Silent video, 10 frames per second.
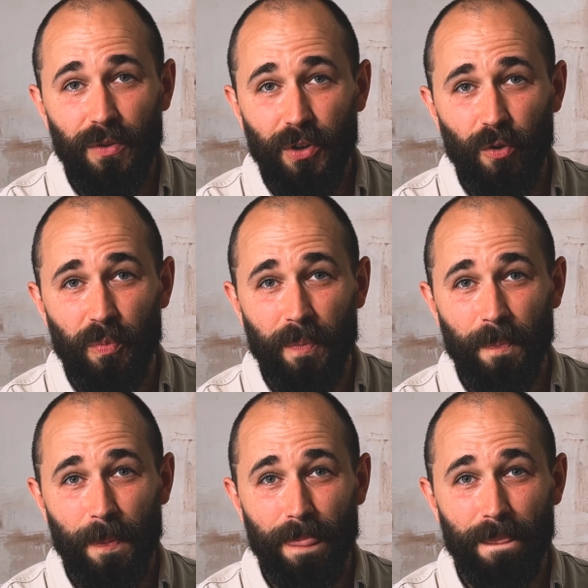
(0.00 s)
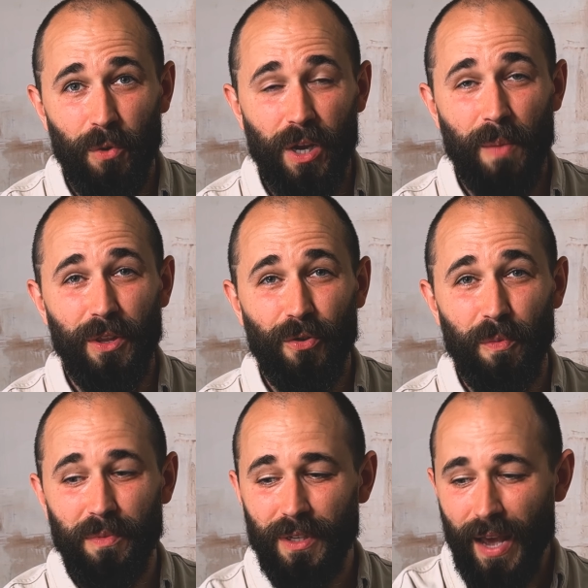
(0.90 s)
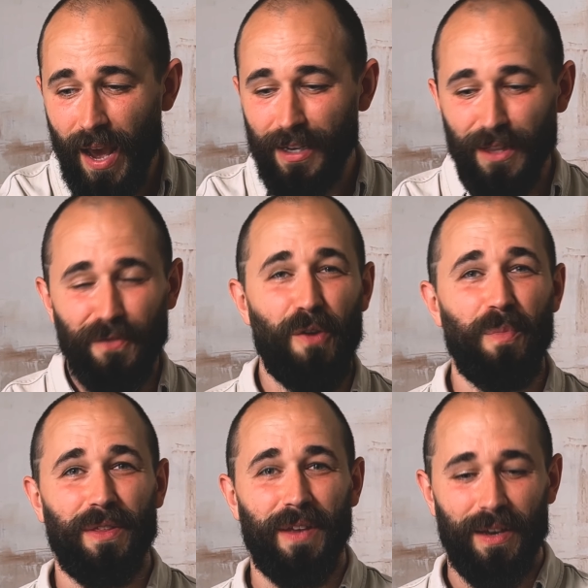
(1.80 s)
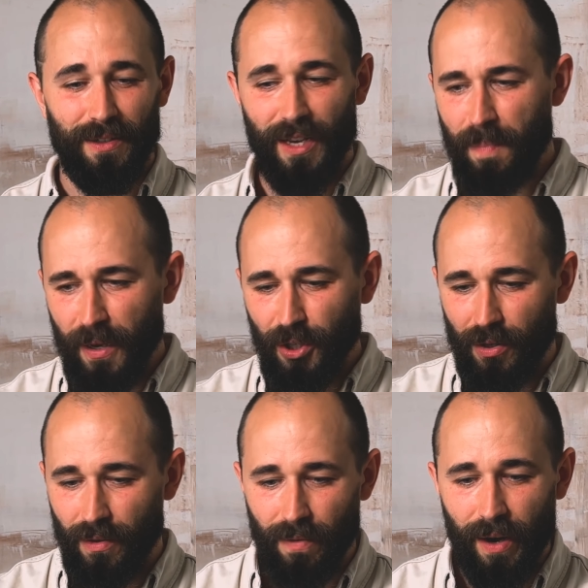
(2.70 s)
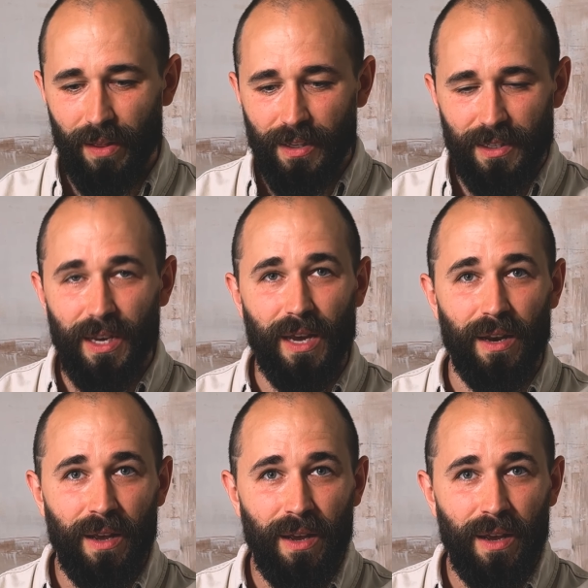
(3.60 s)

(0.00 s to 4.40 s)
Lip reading: group. When you come in the group, say, hey, I did the phone book thing. Send a picture, right? Let's see it.